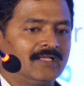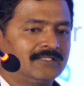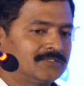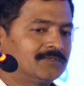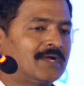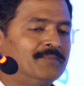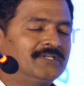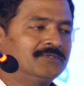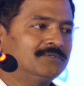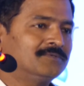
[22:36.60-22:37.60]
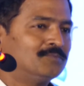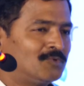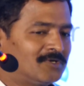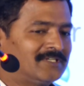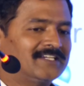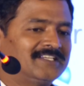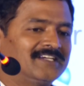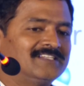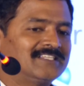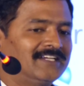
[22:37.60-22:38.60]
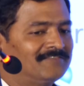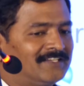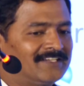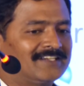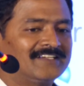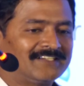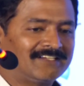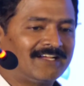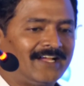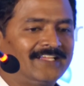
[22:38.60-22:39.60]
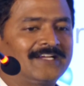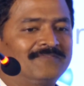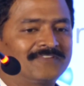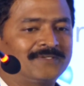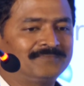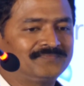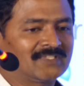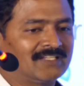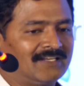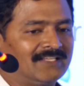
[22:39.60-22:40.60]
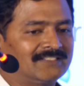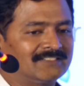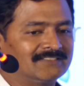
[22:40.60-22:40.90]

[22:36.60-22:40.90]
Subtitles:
So coming to more technical side where I come from, like